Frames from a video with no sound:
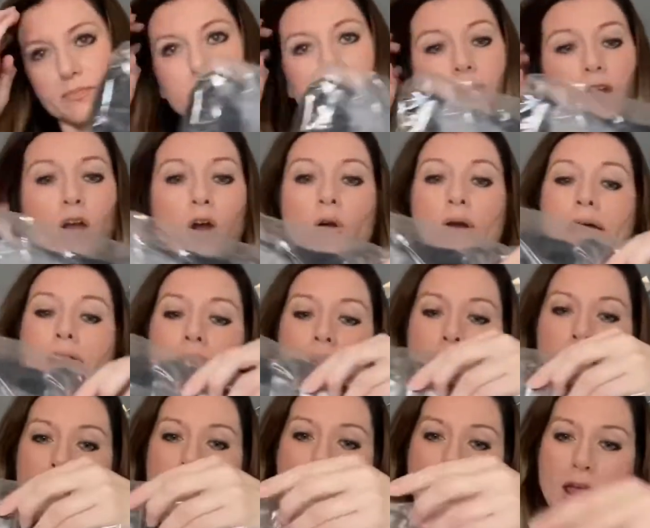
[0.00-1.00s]
Okay,
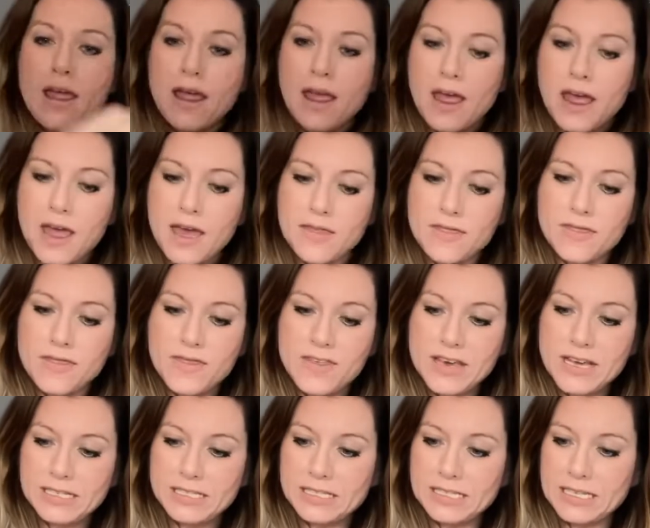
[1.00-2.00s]

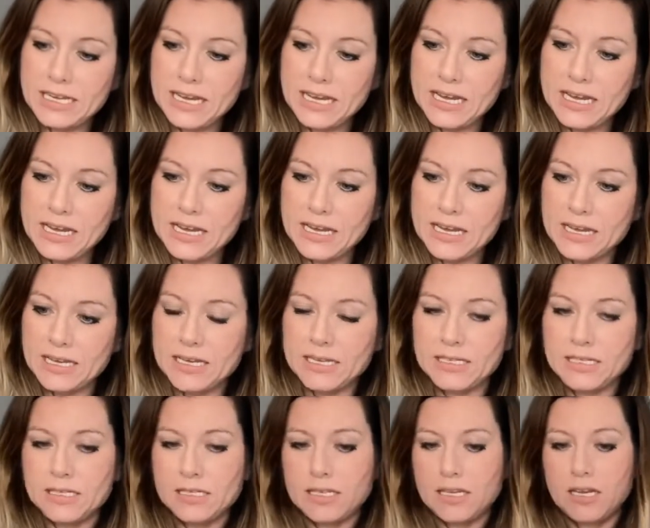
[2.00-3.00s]
this
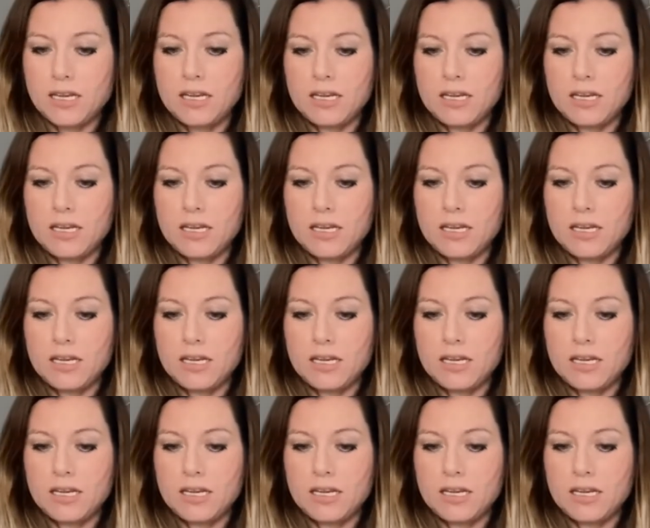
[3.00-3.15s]
is